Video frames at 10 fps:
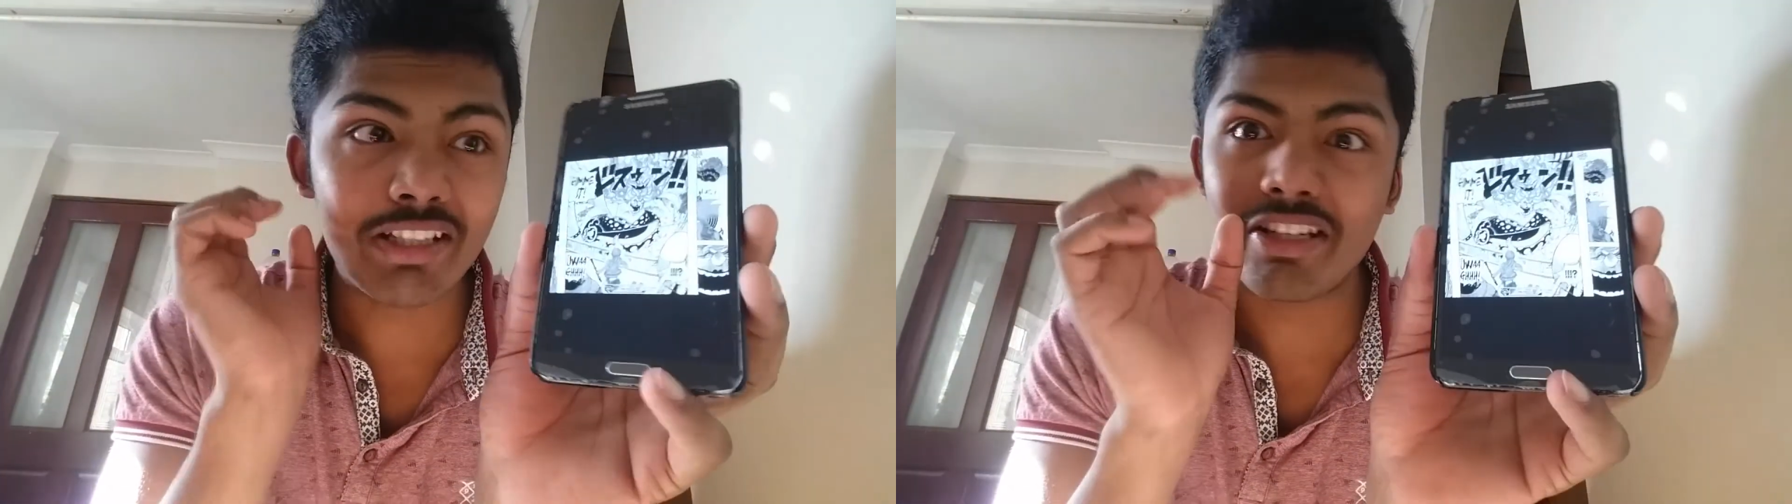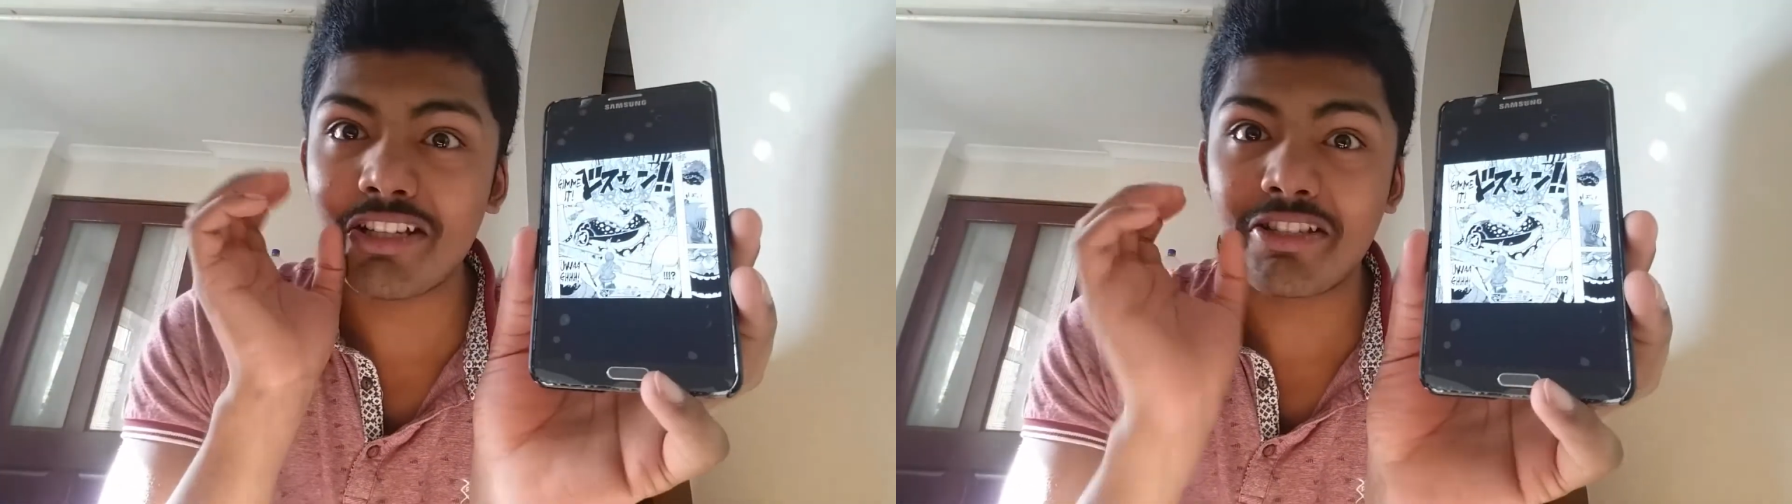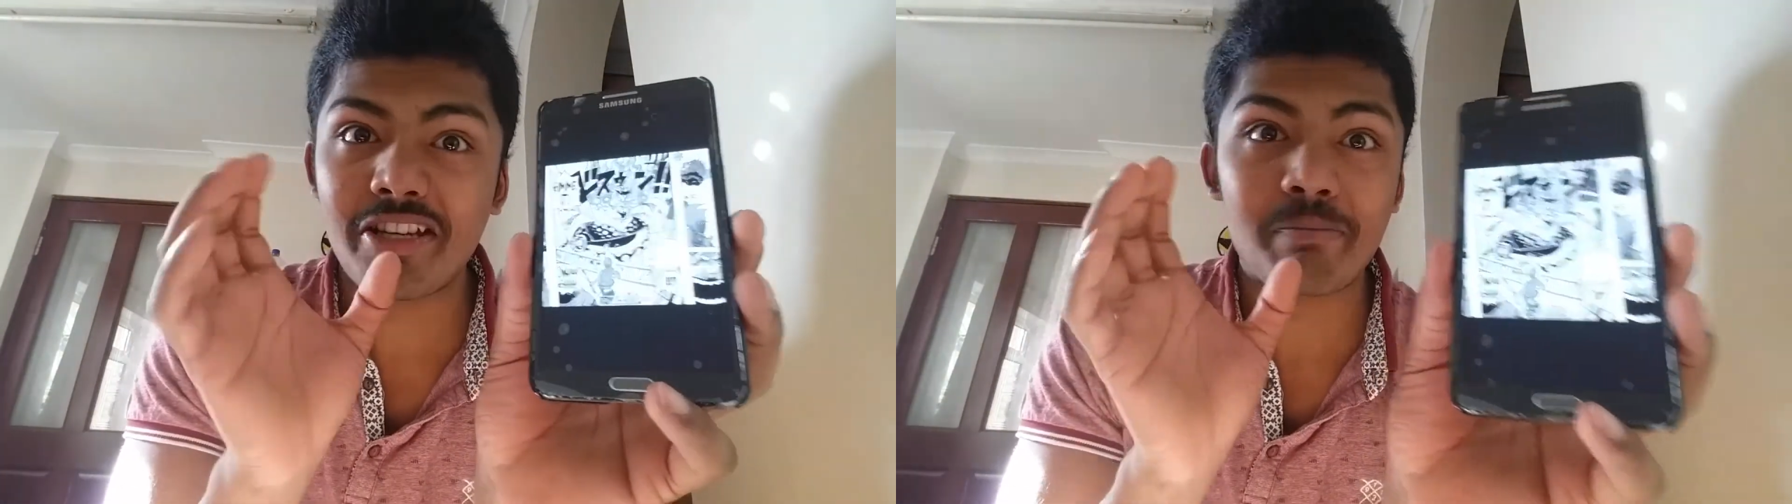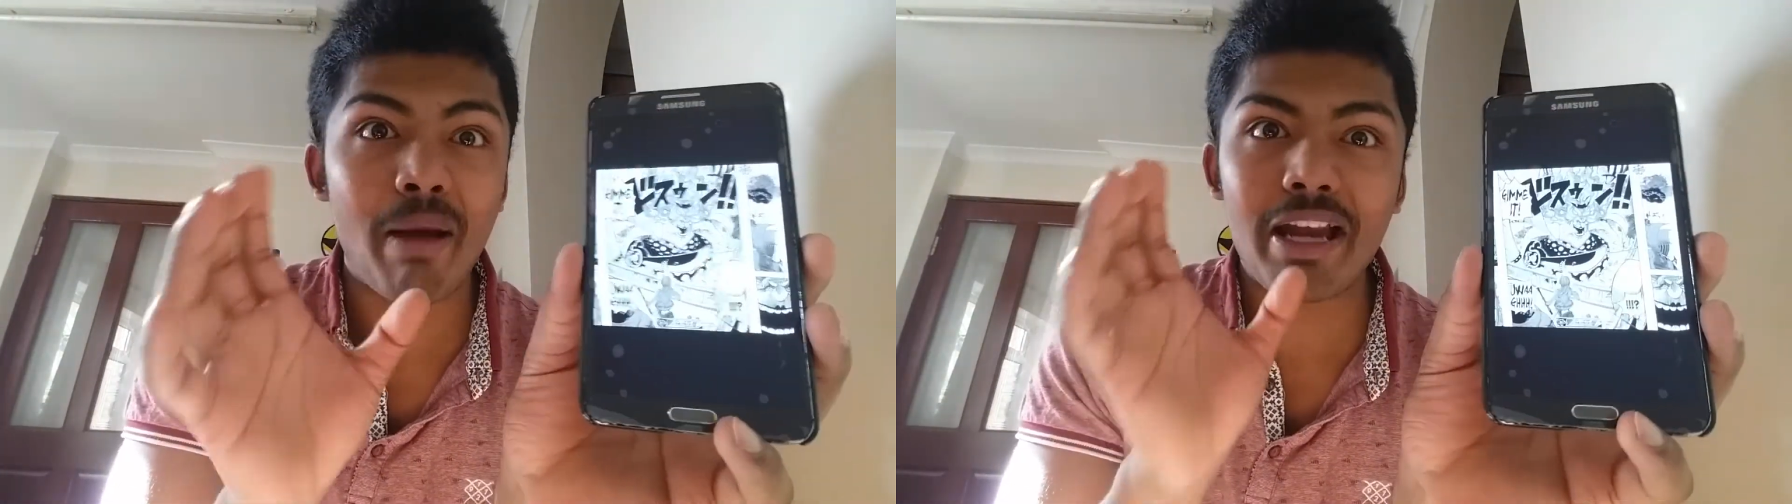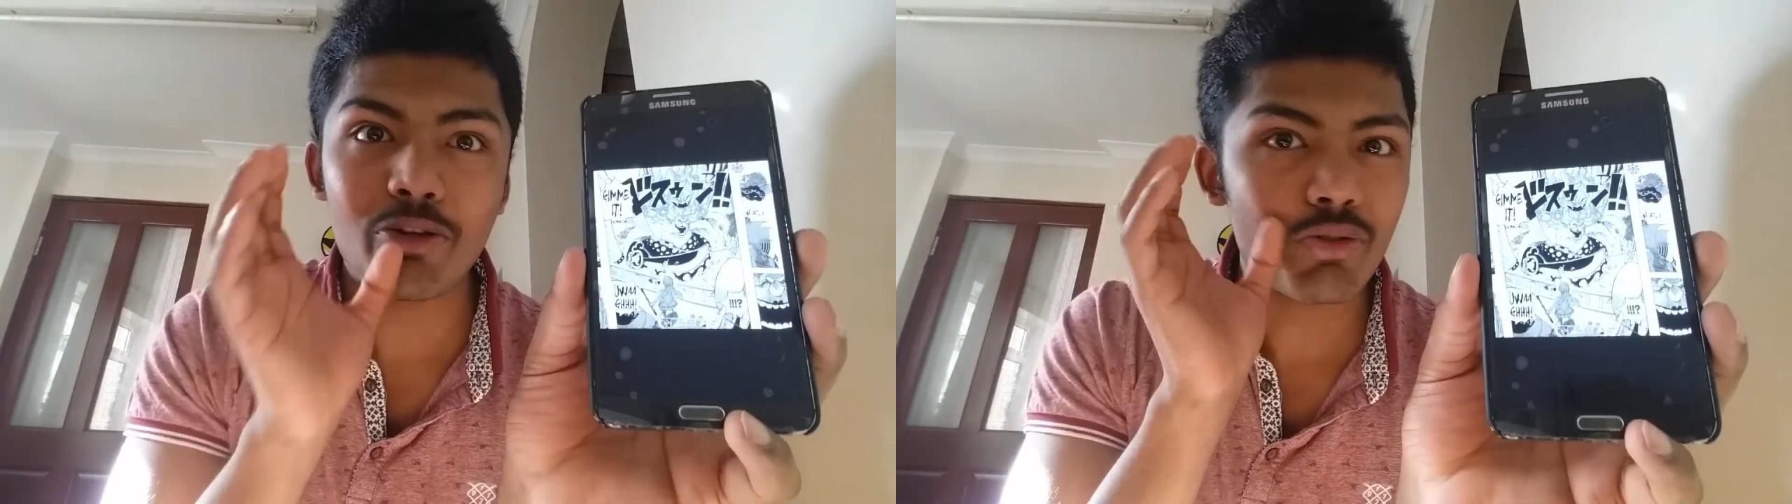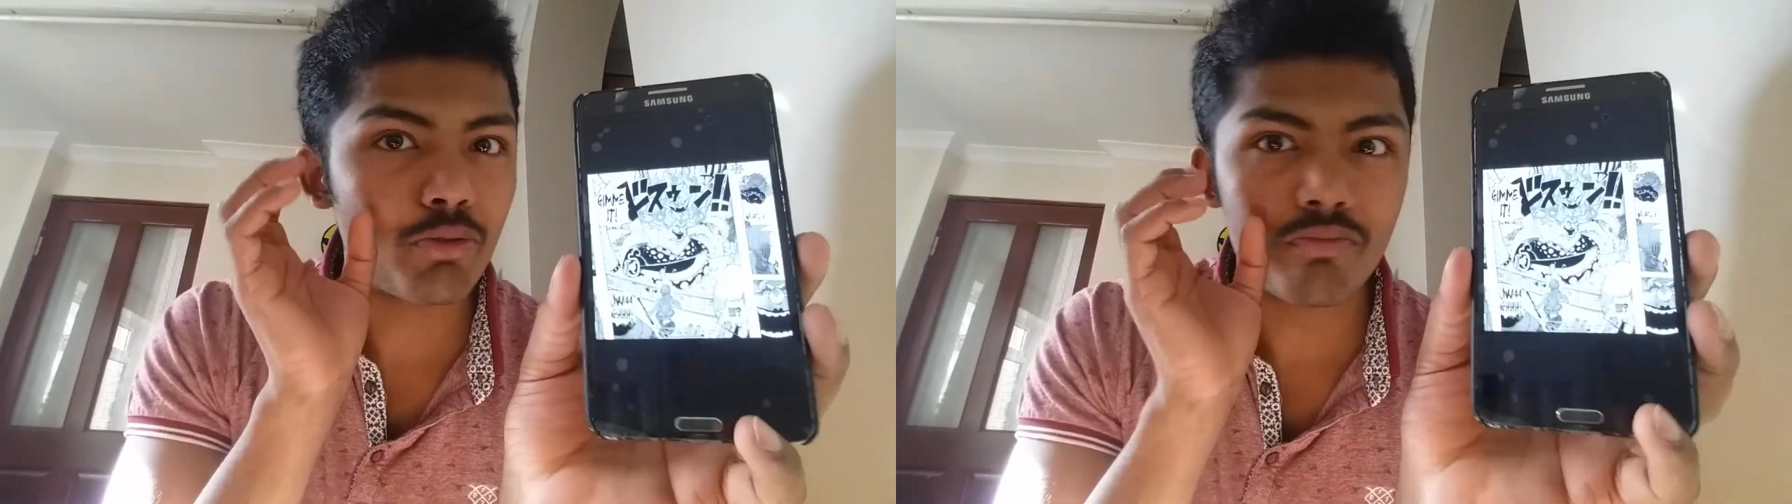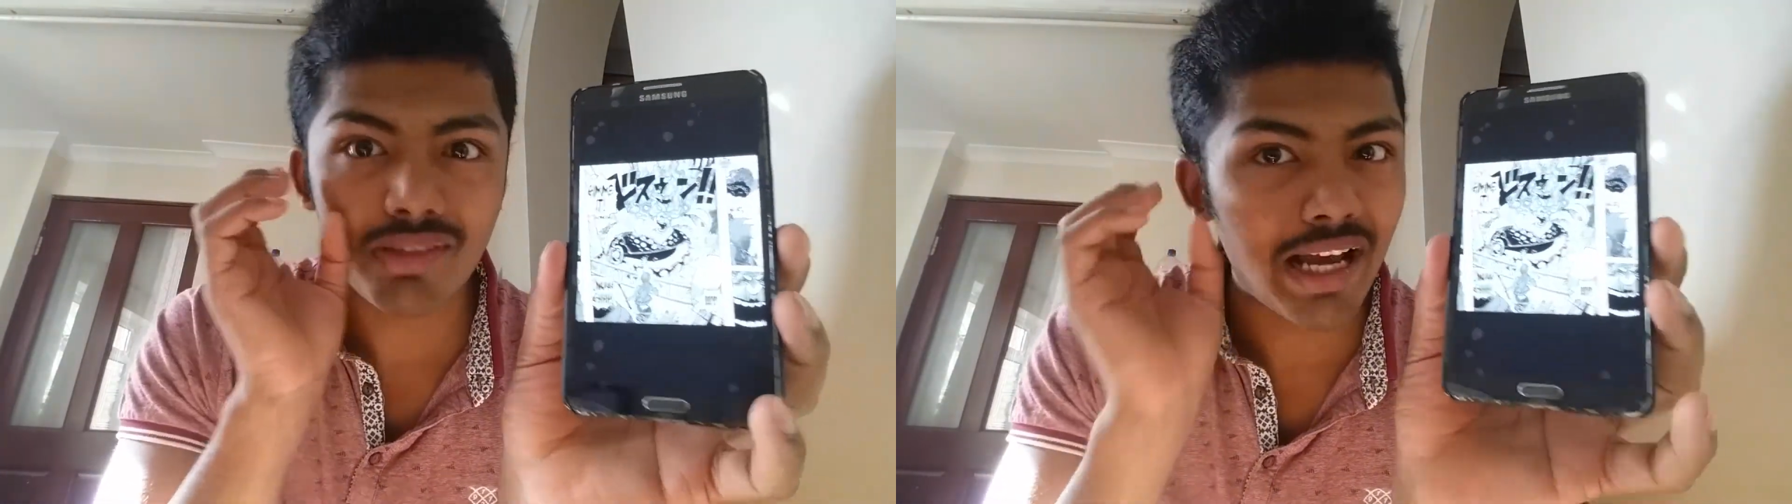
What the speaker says: It is just bad news.